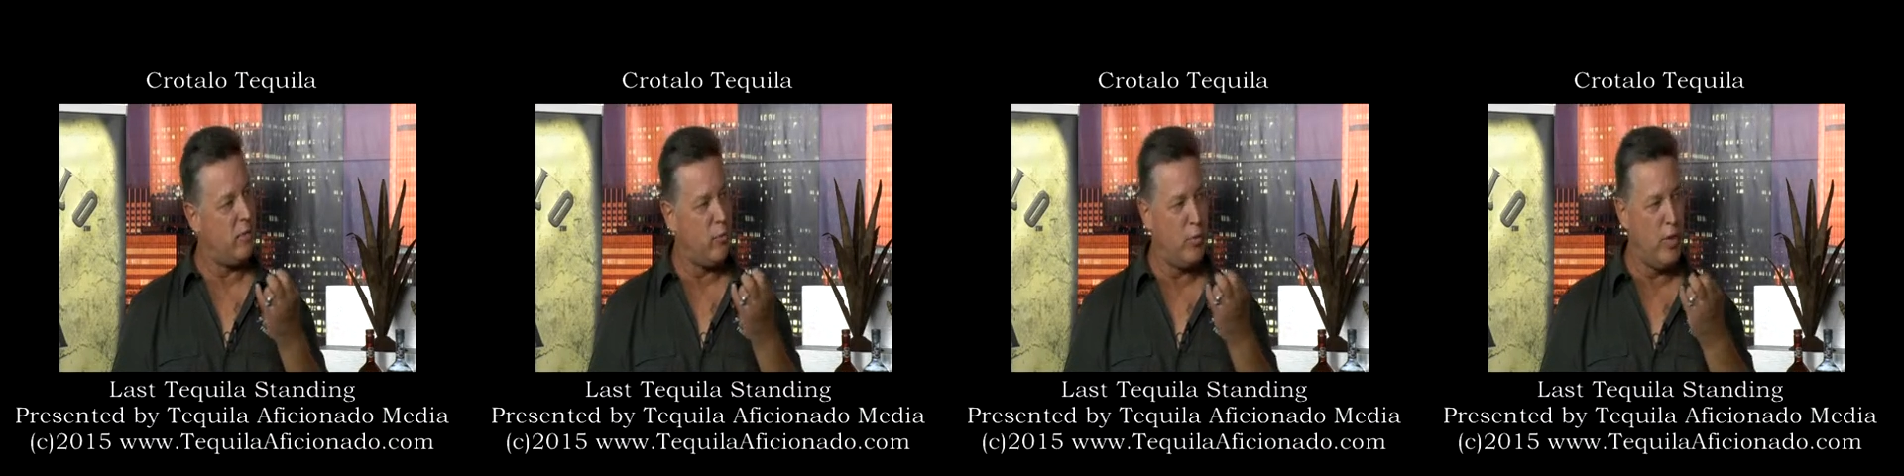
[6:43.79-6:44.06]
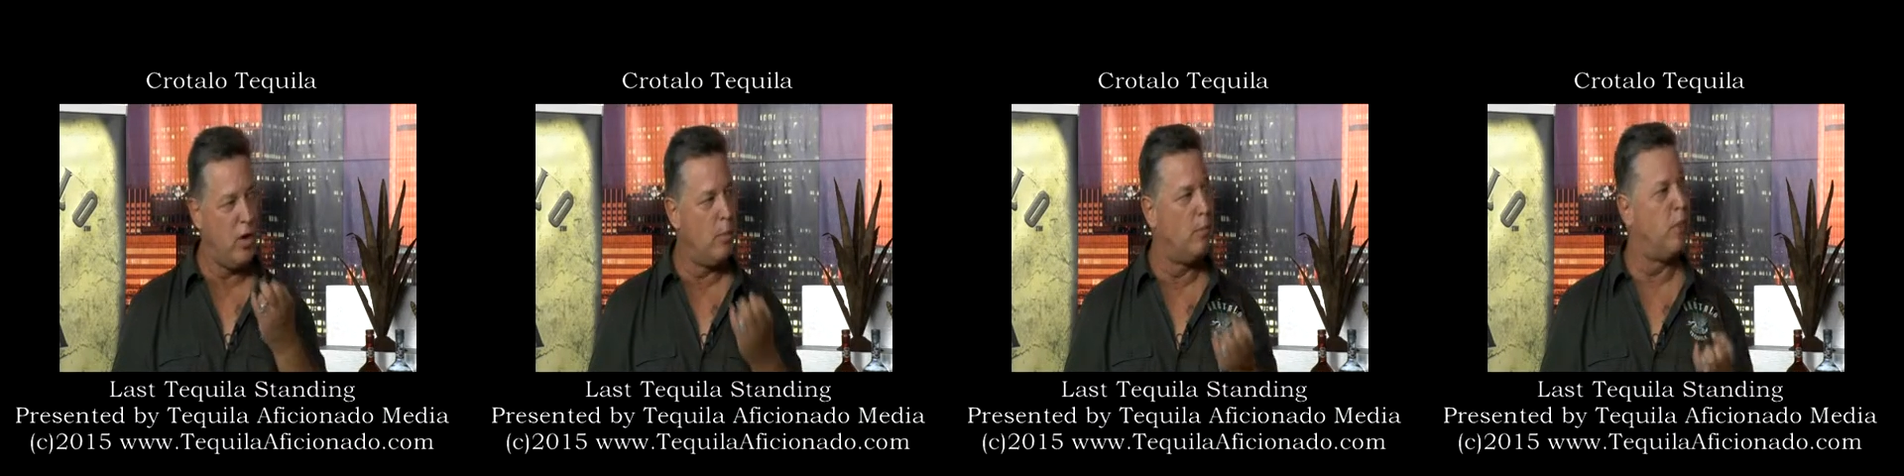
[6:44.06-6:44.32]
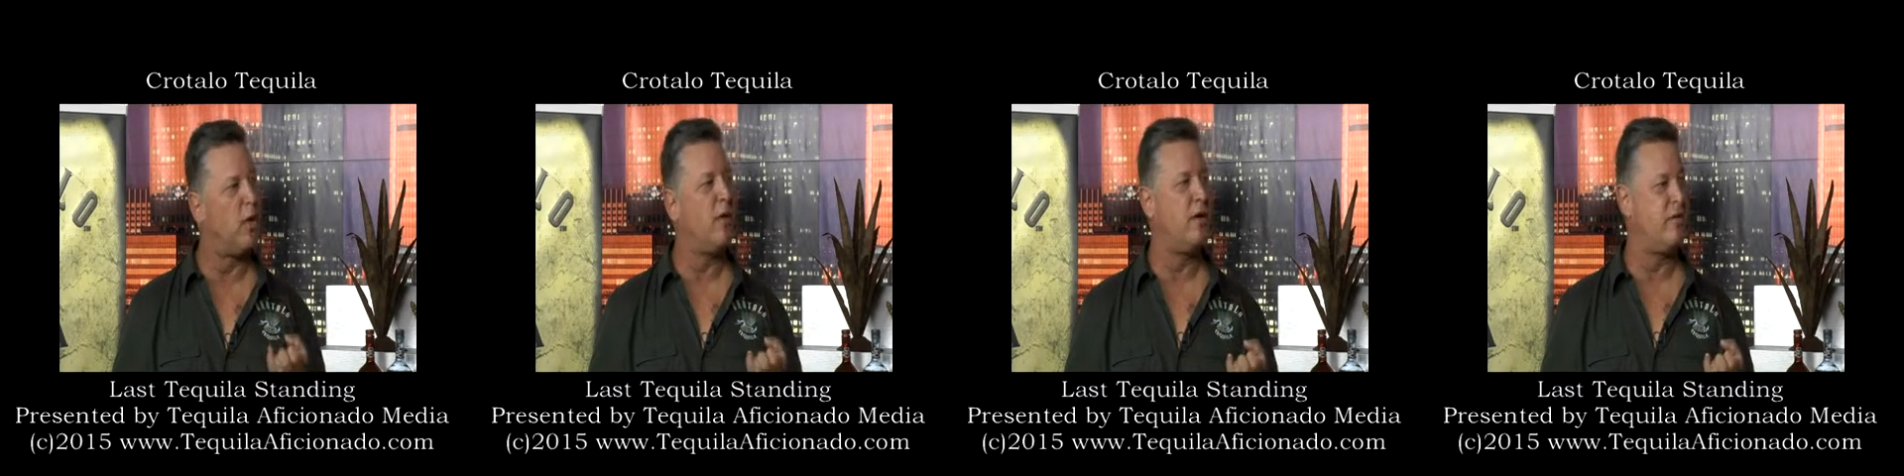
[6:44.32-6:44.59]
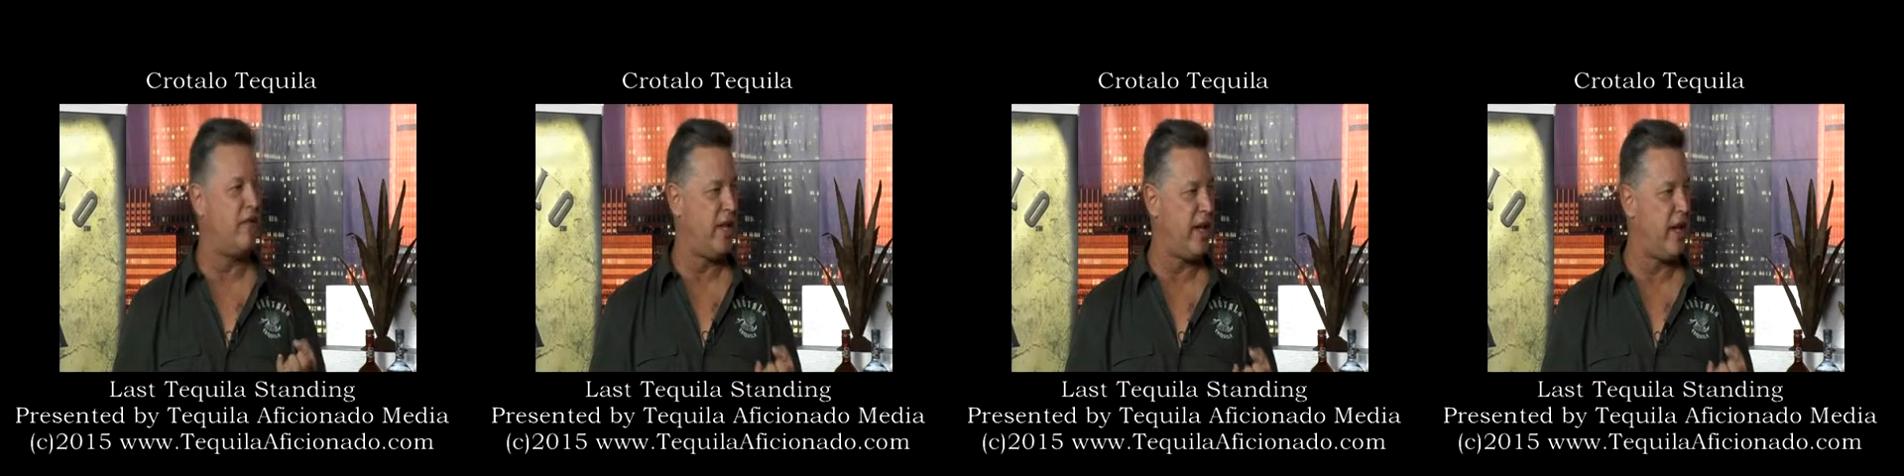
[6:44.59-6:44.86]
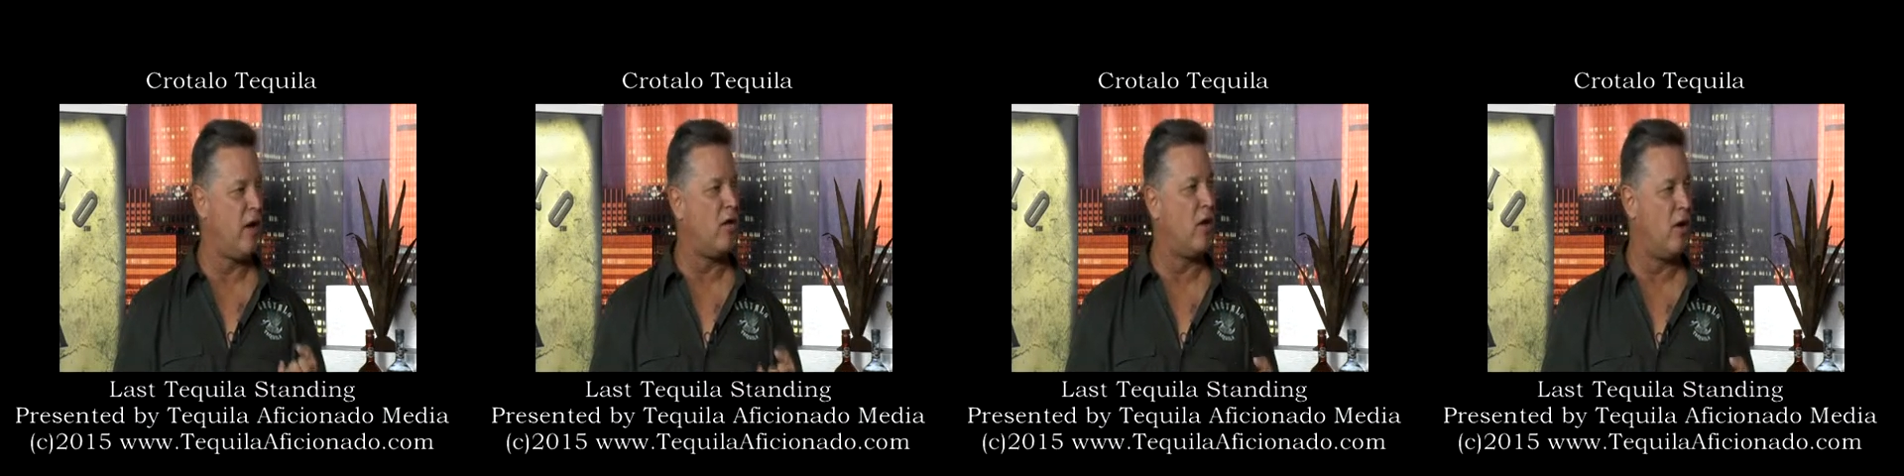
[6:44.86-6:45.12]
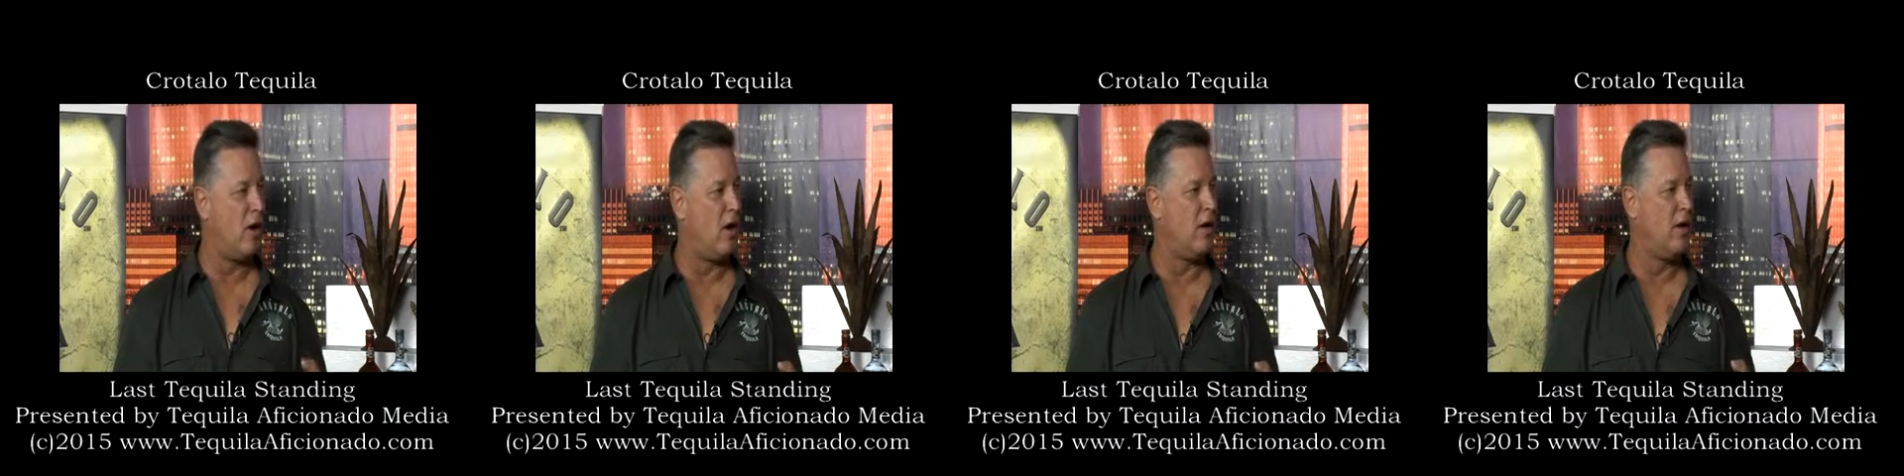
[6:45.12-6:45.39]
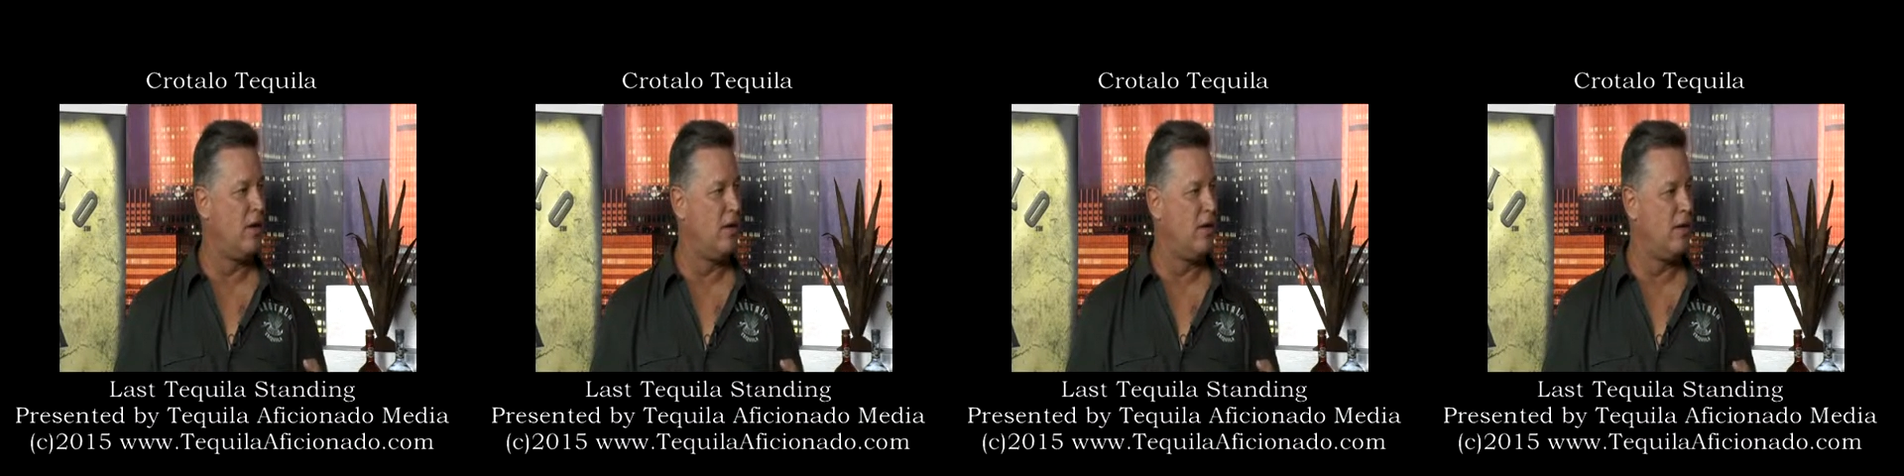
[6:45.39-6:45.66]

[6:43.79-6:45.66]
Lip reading: real burn of the alcohol.